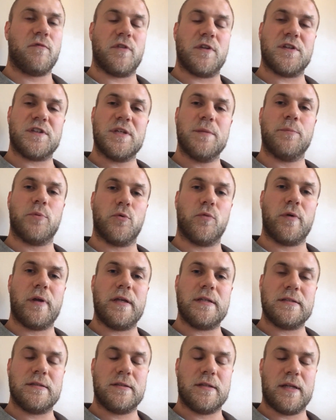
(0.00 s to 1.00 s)
for the simple
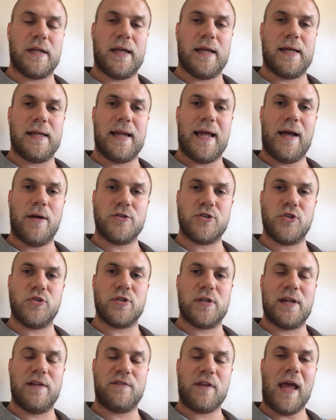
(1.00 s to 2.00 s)
reason that it allows you
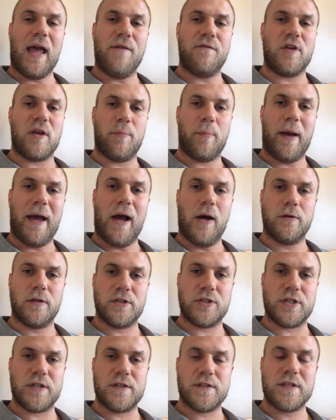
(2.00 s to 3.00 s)
to lift heavier
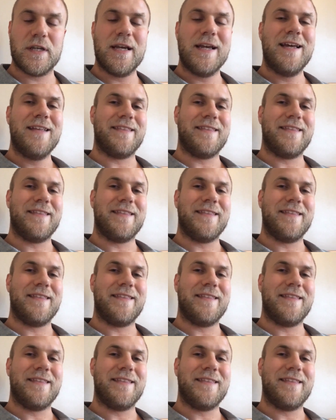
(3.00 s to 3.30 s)
poundages